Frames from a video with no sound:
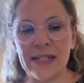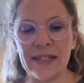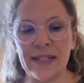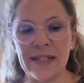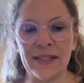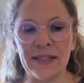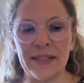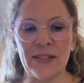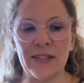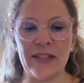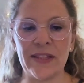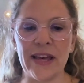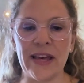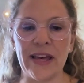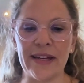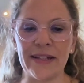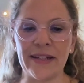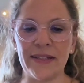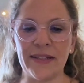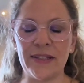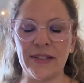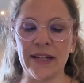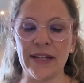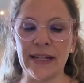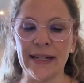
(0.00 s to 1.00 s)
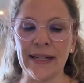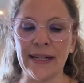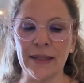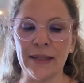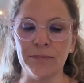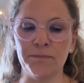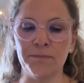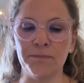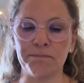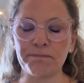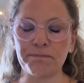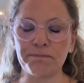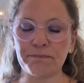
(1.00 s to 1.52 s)
is that
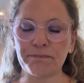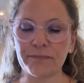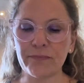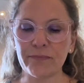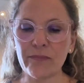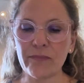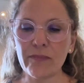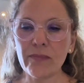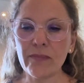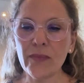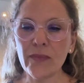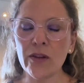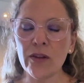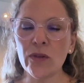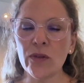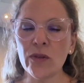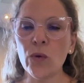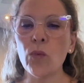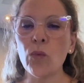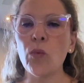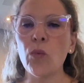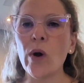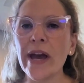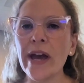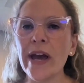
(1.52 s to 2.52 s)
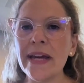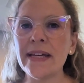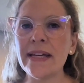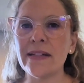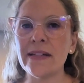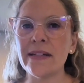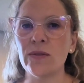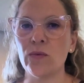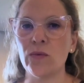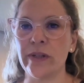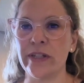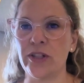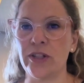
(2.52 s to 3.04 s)
the way
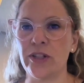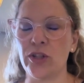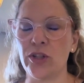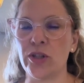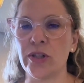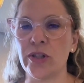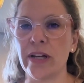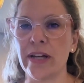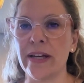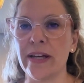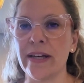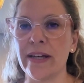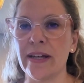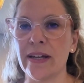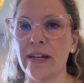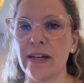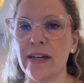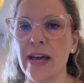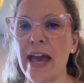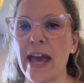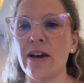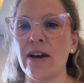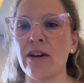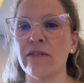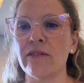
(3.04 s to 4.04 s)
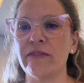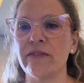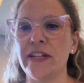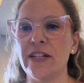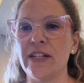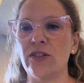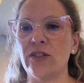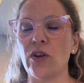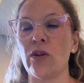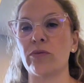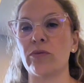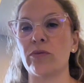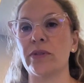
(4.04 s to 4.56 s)
in which ARVs
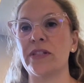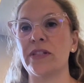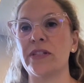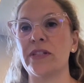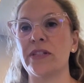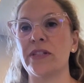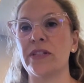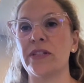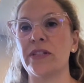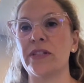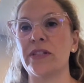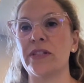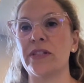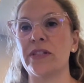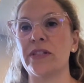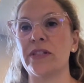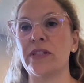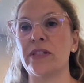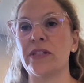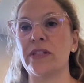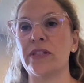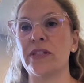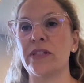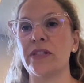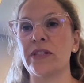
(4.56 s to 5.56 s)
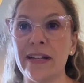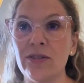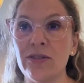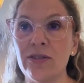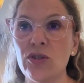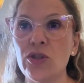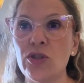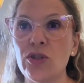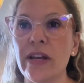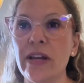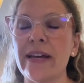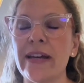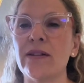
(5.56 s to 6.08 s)
are received will
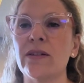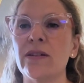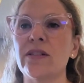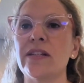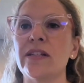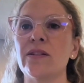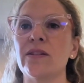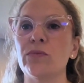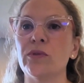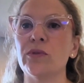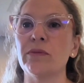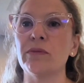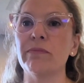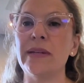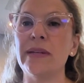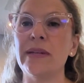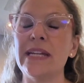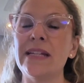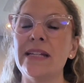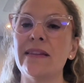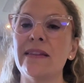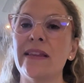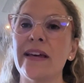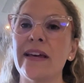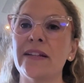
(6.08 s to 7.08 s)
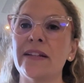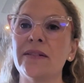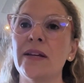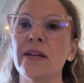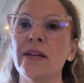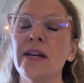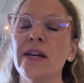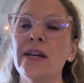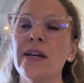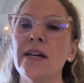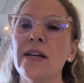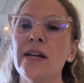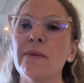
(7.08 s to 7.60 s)
change, and it will mean that
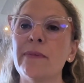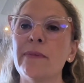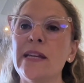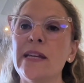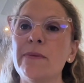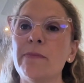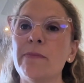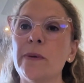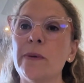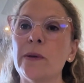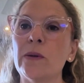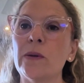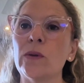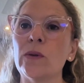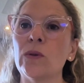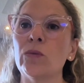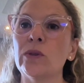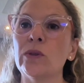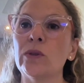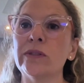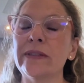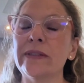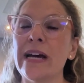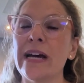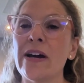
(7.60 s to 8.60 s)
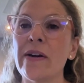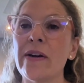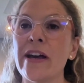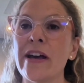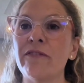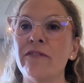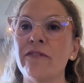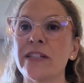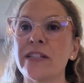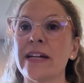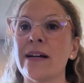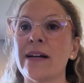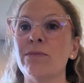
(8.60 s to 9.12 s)
people will now have
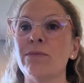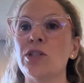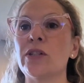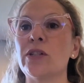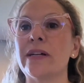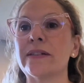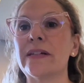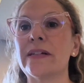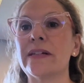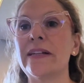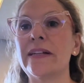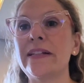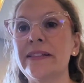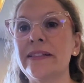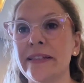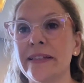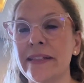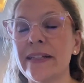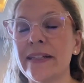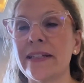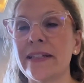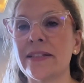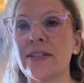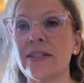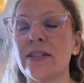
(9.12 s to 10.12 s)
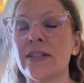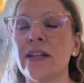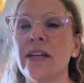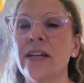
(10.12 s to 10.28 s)
to come to our clinics